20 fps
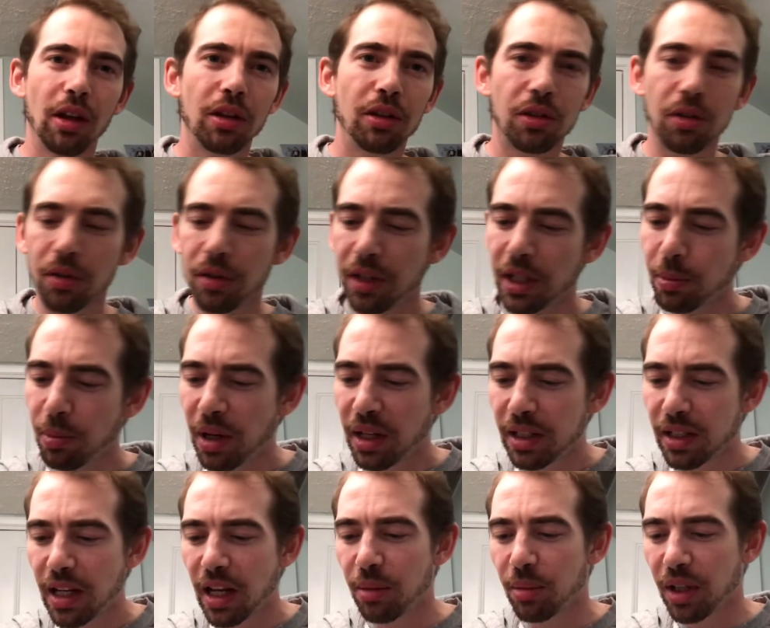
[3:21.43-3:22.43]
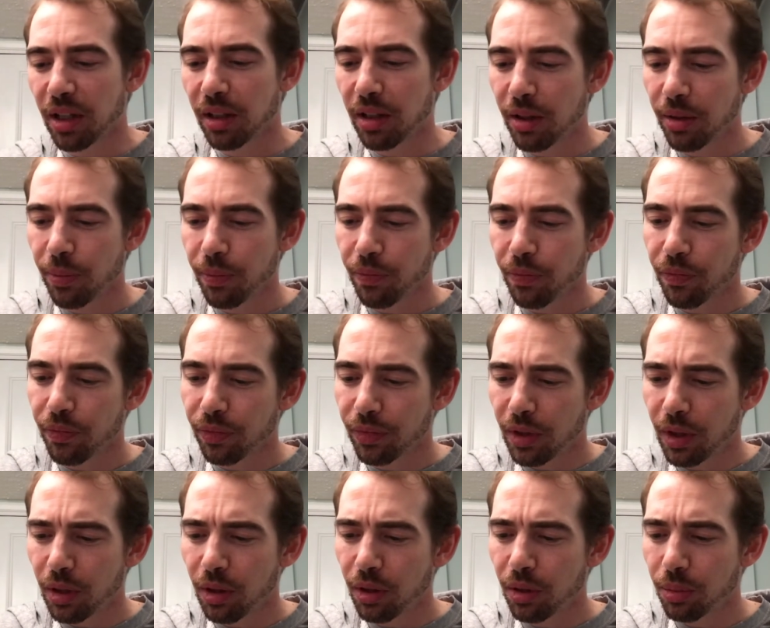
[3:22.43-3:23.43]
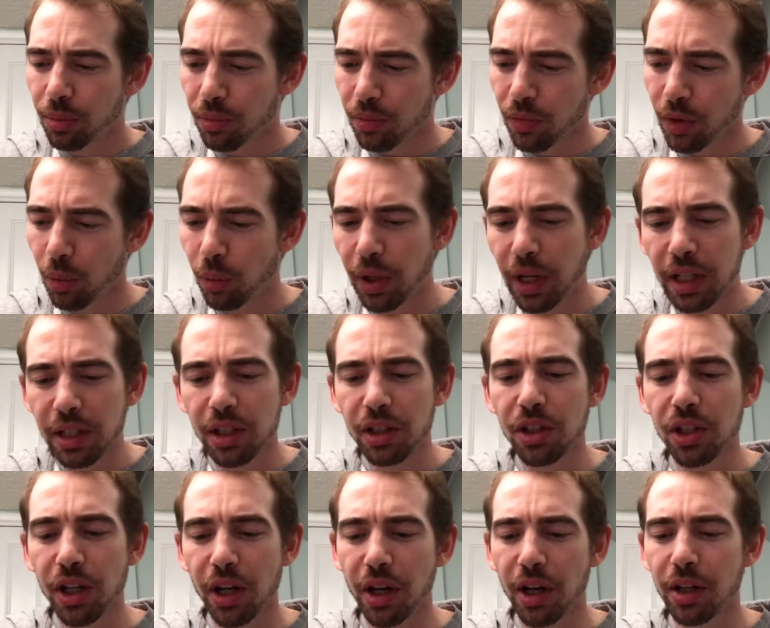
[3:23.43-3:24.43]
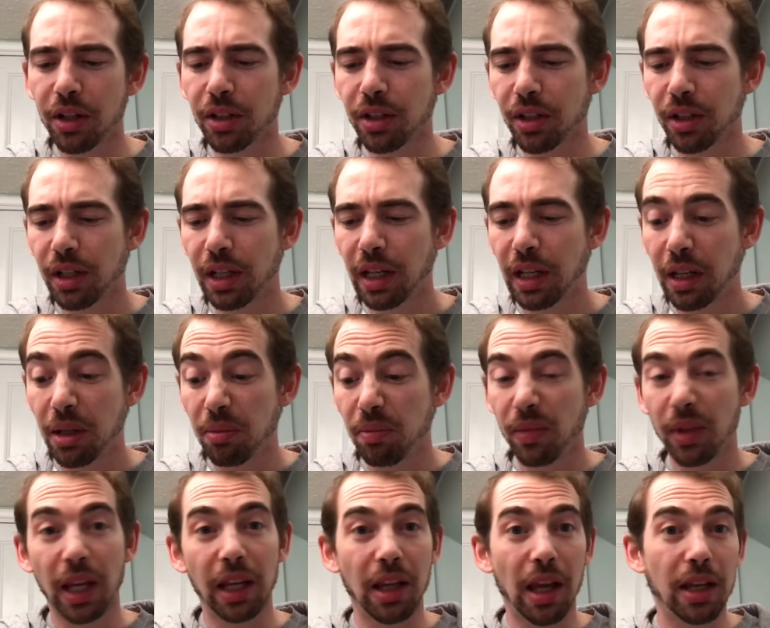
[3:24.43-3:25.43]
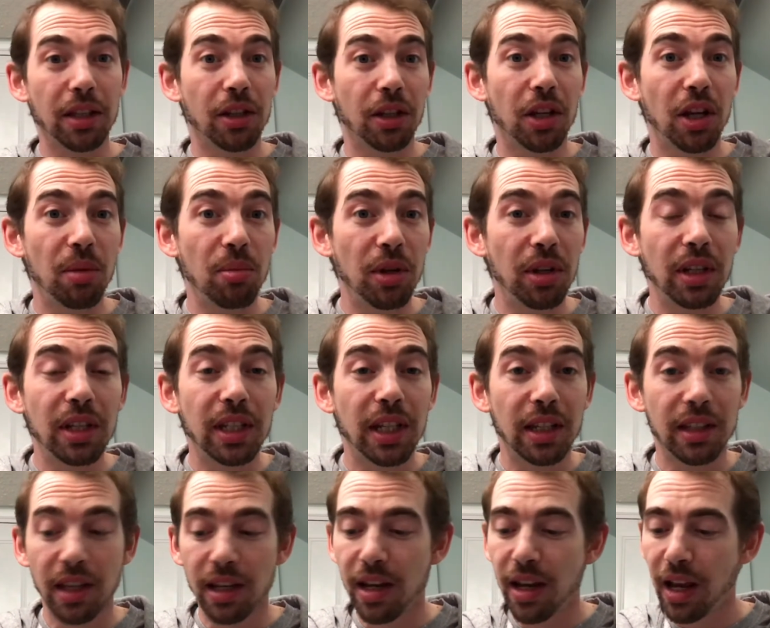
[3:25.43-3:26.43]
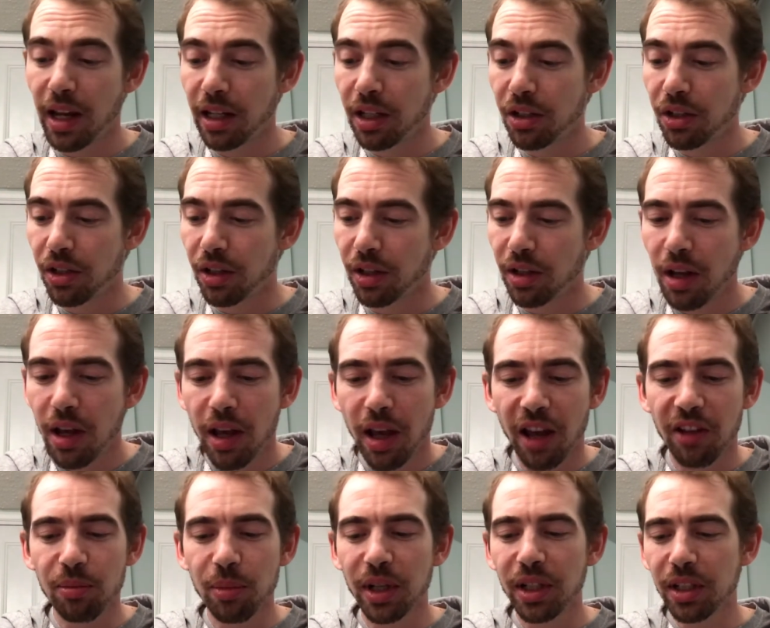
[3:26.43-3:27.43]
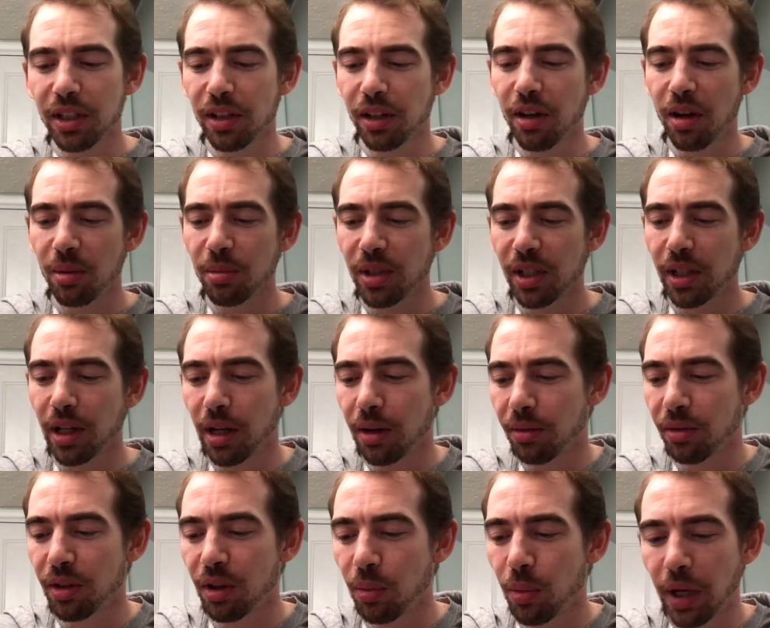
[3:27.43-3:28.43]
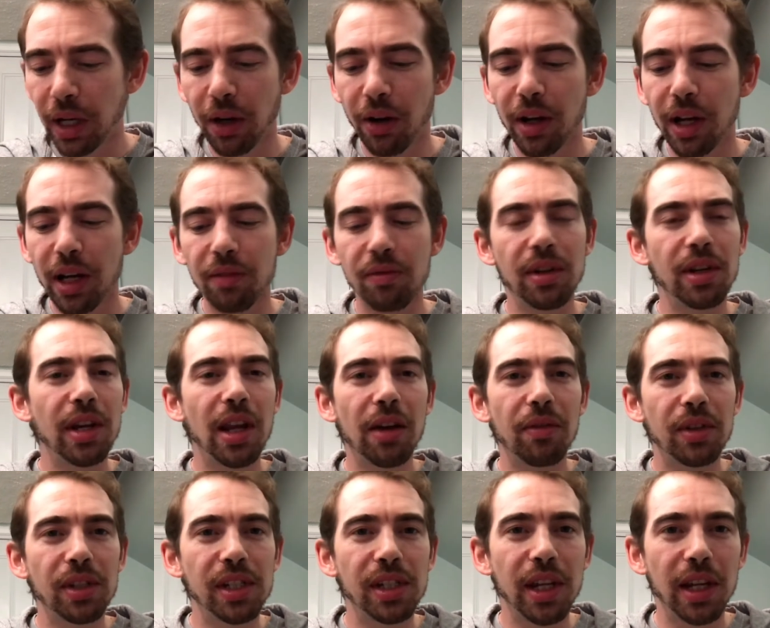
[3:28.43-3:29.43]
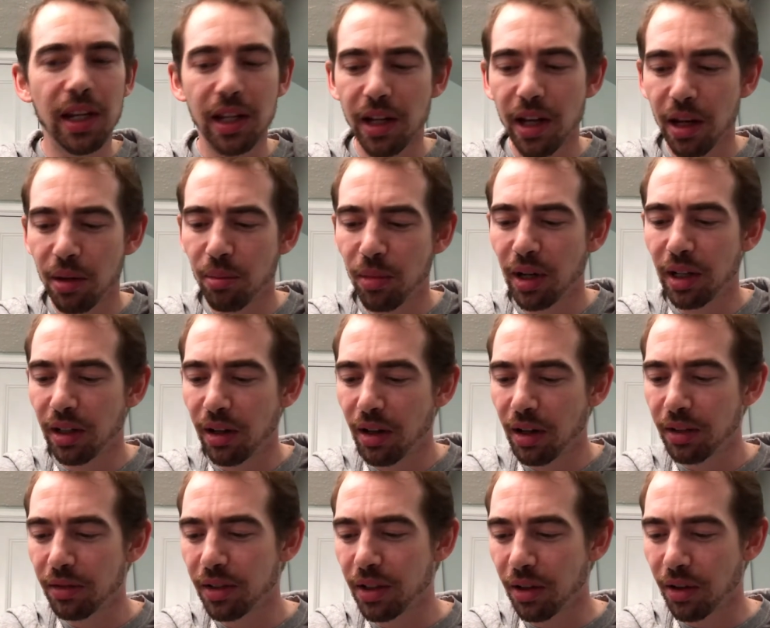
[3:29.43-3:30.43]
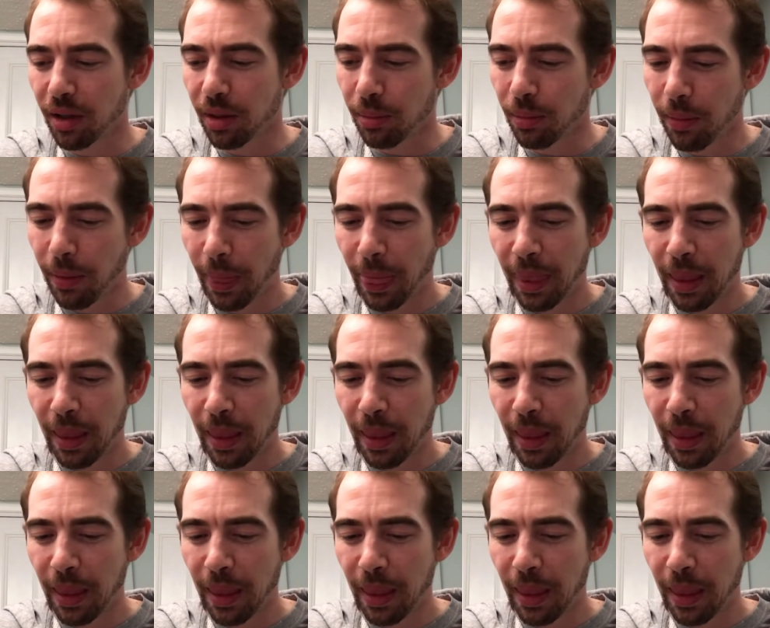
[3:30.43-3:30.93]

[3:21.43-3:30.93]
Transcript: During this pandemic, we as a church, uh, as a community, as a nation, have managed to come together in a way I have never seen in my lifetime.